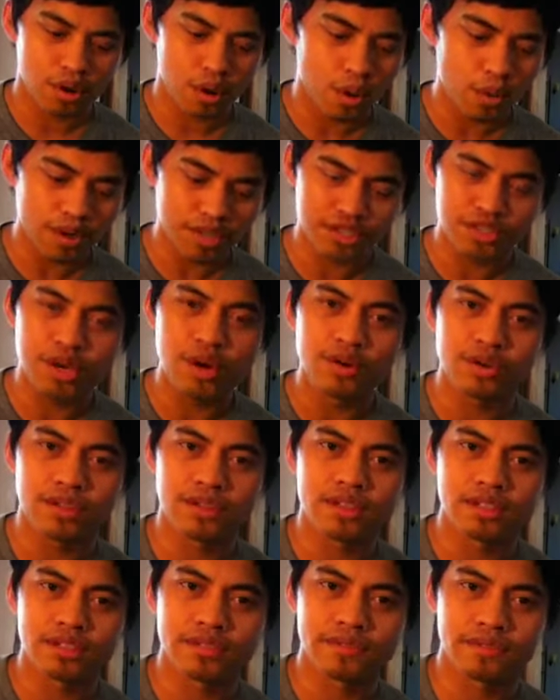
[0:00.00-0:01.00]
always go to
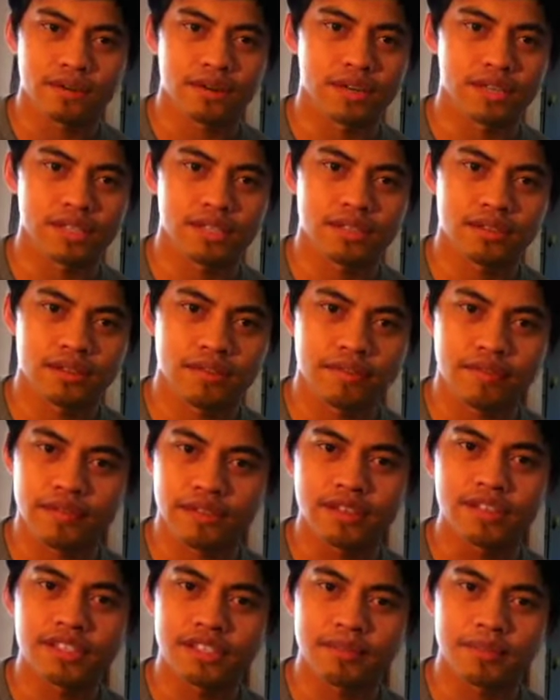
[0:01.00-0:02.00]
this first, for
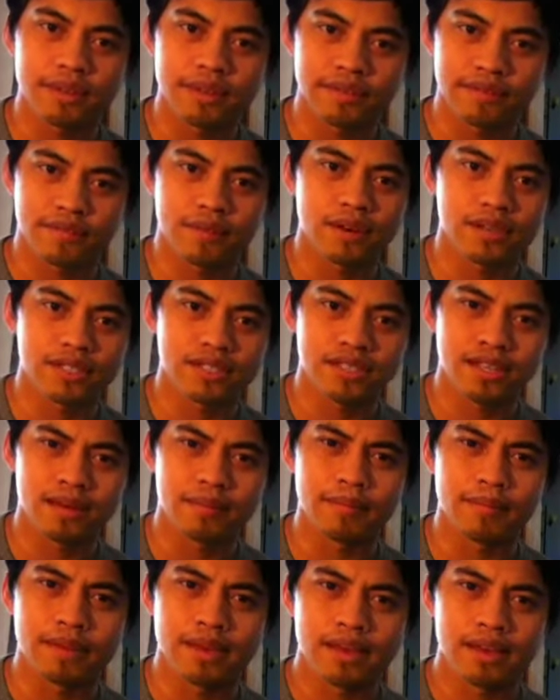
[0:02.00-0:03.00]
this to be the first
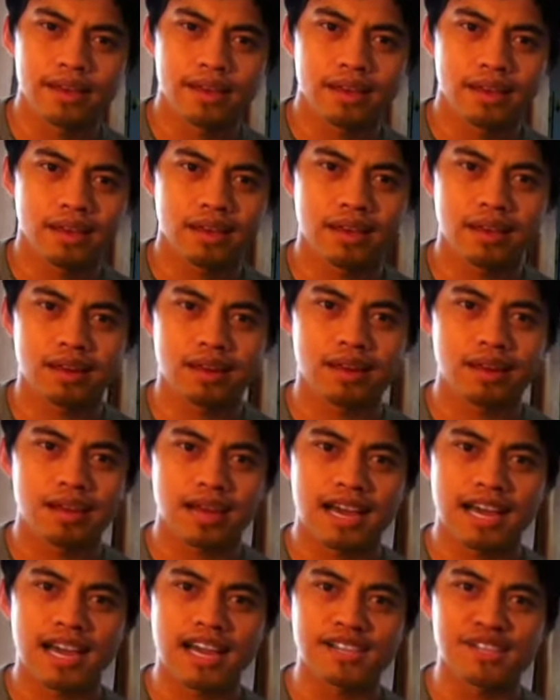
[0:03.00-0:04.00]
step. And
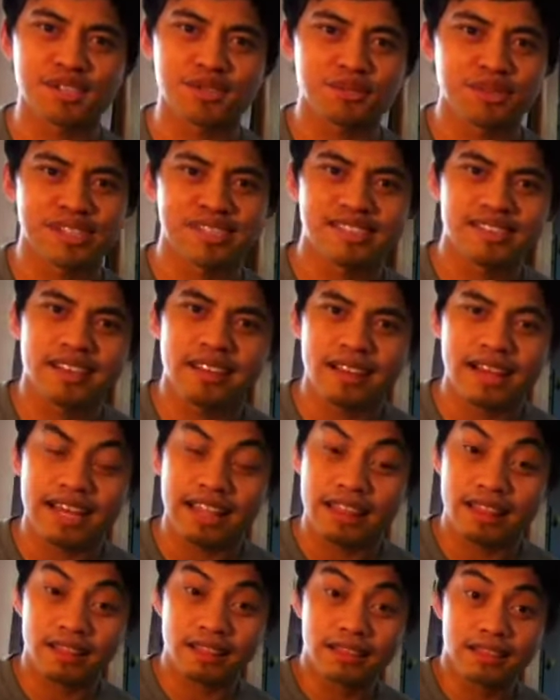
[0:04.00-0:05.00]
I just want to say,
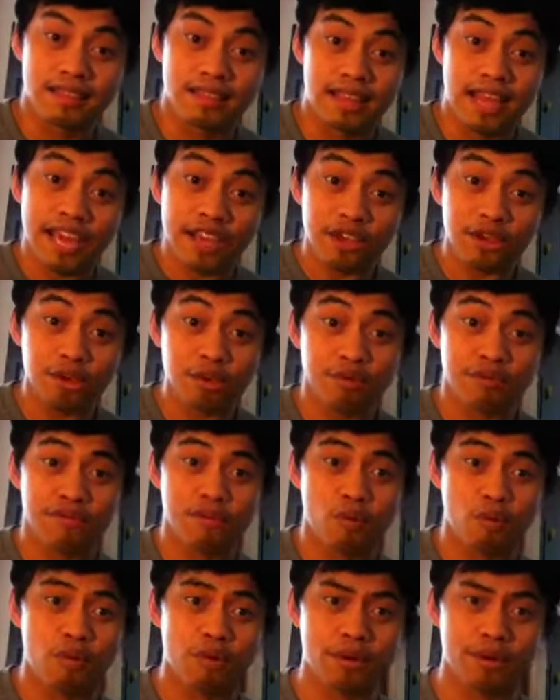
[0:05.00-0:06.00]
like, thank you
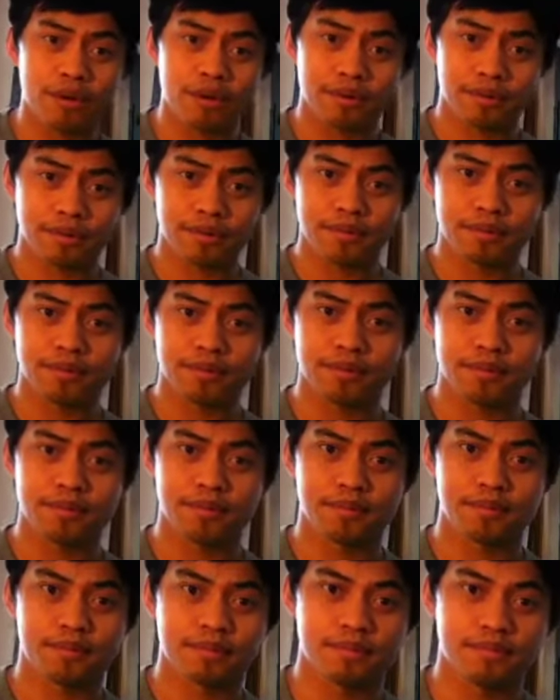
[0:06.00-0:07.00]
for
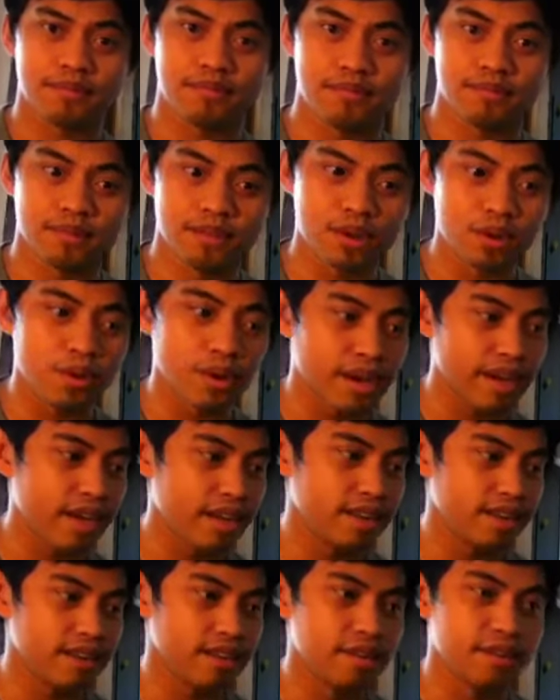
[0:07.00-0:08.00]
going
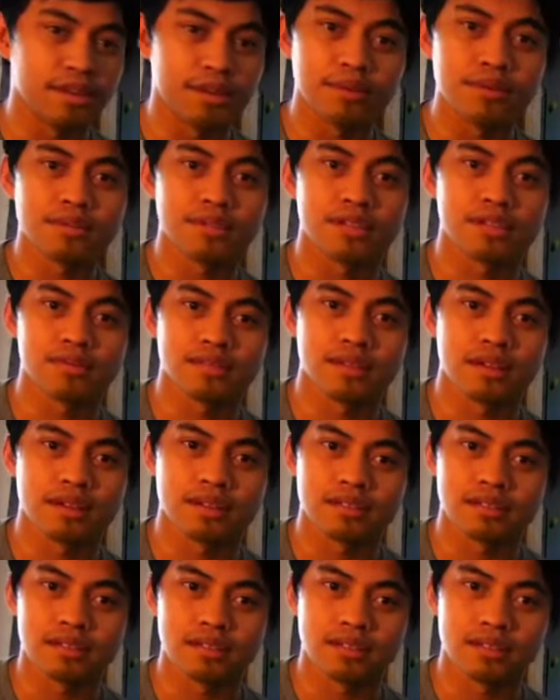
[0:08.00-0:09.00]
ahead and doing this with
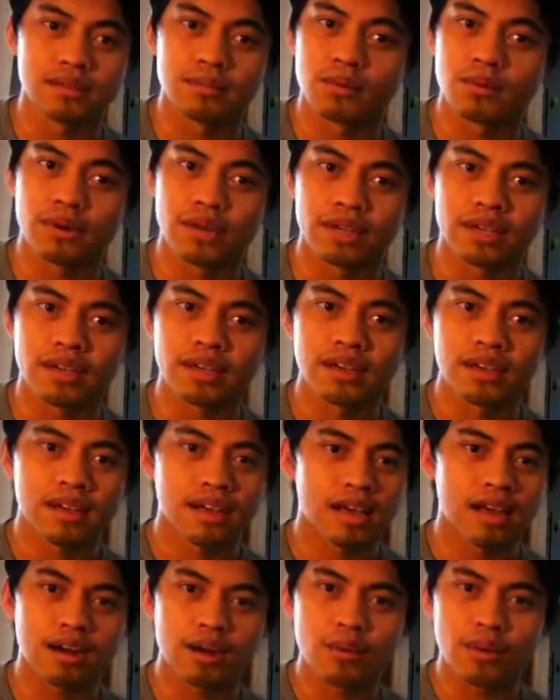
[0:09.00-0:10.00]
us in the morning.
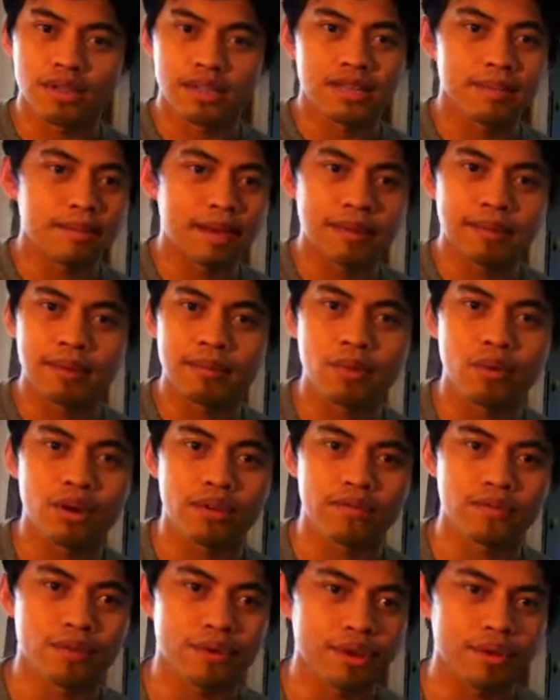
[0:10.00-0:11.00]
I don't know what it may be
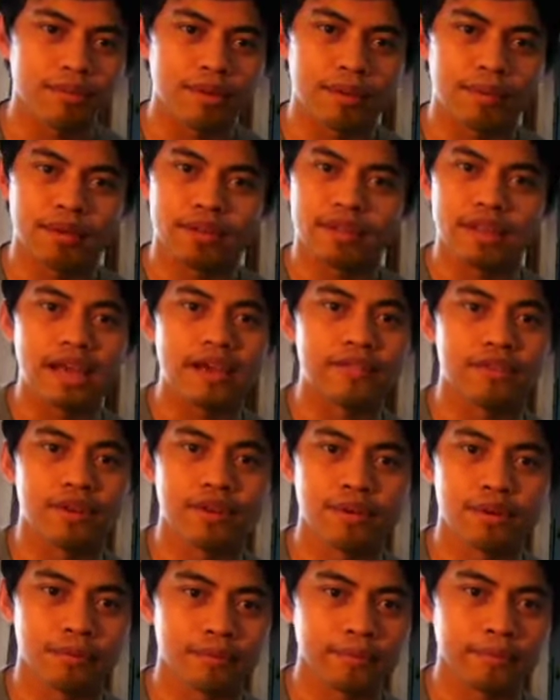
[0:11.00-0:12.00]
morning for you, maybe in the
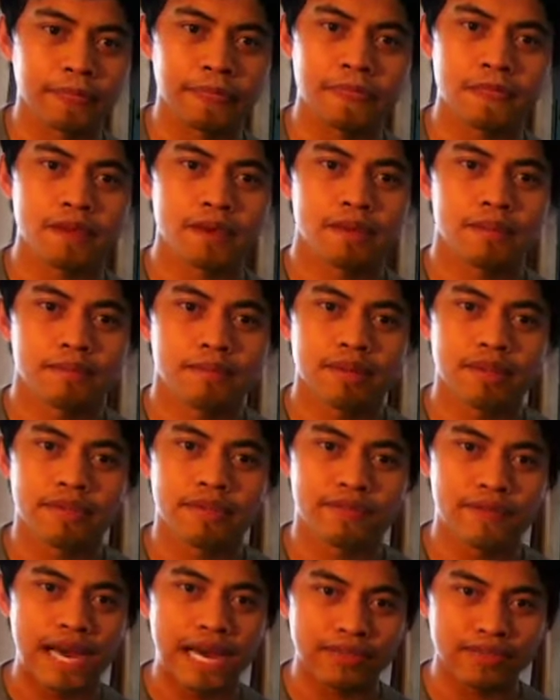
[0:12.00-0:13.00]
afternoon, but the
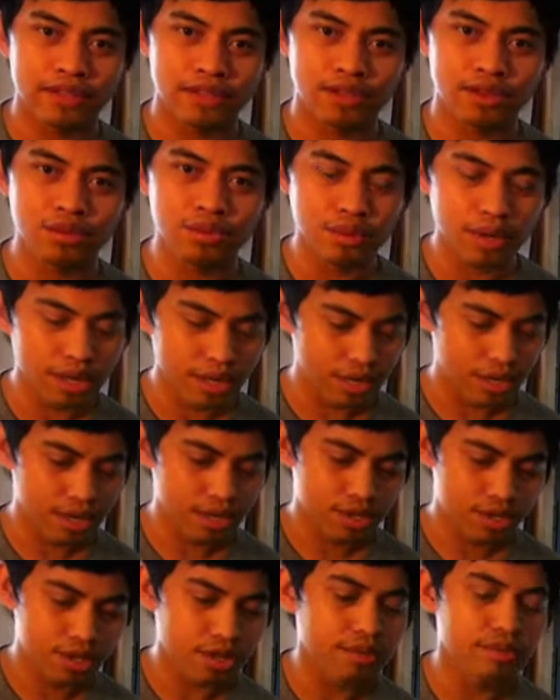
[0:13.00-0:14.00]
fact that you
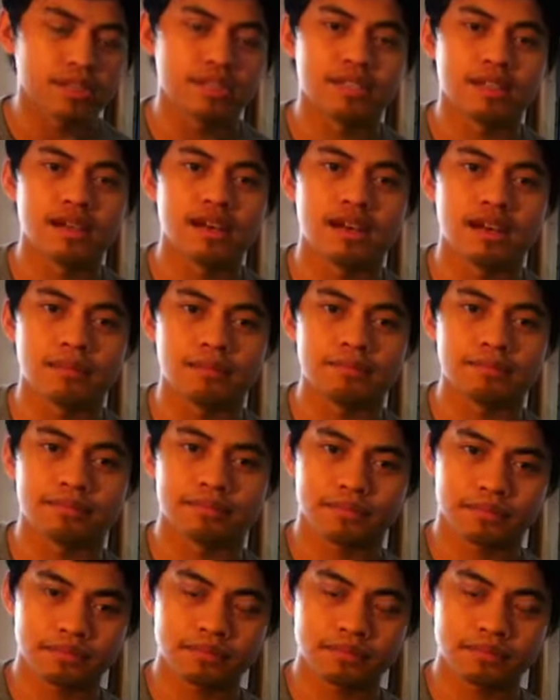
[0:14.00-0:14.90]
took the time